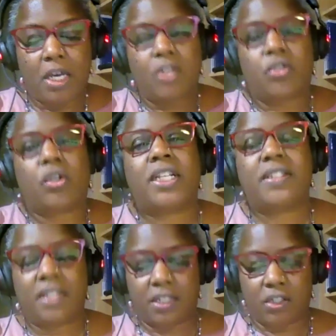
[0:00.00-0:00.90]
So
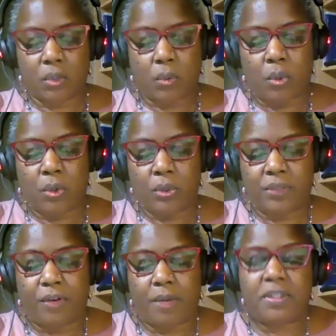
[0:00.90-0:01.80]
consider this
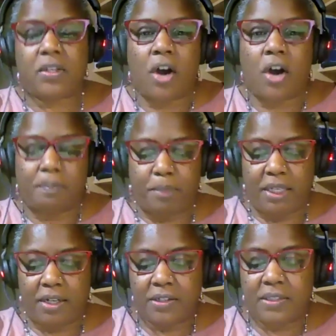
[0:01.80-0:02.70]
quote from Scott
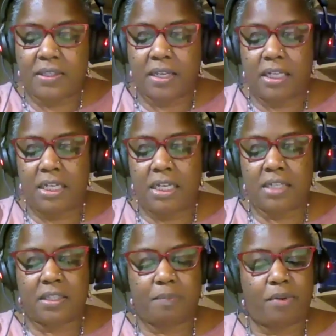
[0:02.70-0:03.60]
Pearce, and he
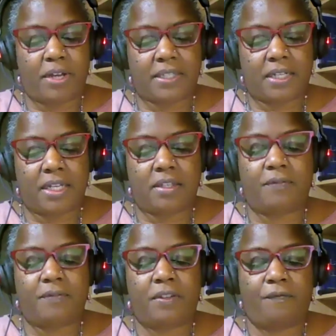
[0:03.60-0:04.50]
is the president
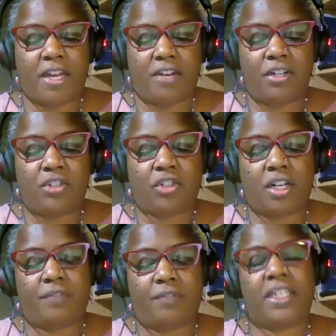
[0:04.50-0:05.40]
of the
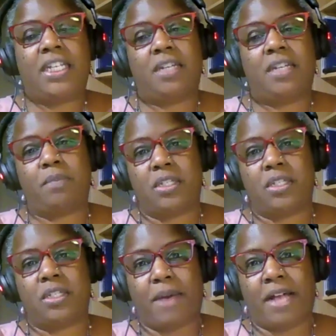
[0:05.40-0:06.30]
Federation of Canadian
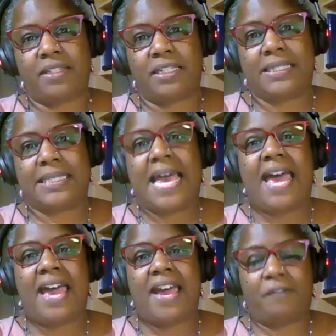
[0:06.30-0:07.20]
Municipalities,
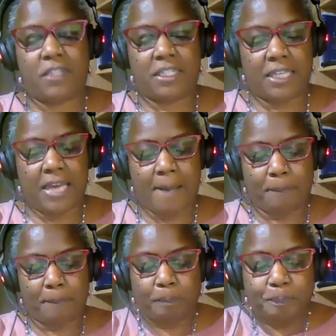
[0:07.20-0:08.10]

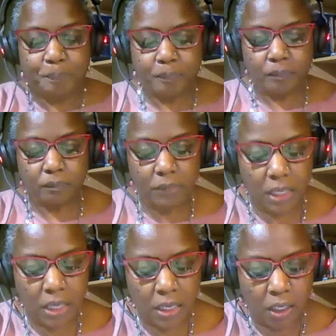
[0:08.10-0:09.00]
FCM.
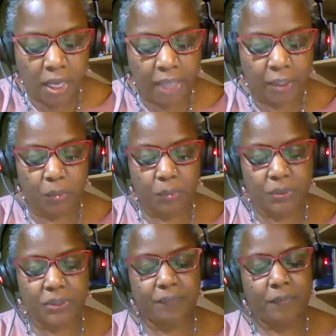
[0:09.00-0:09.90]
I
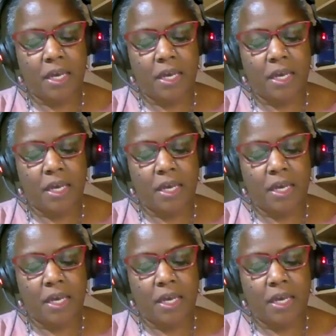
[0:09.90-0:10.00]
quote,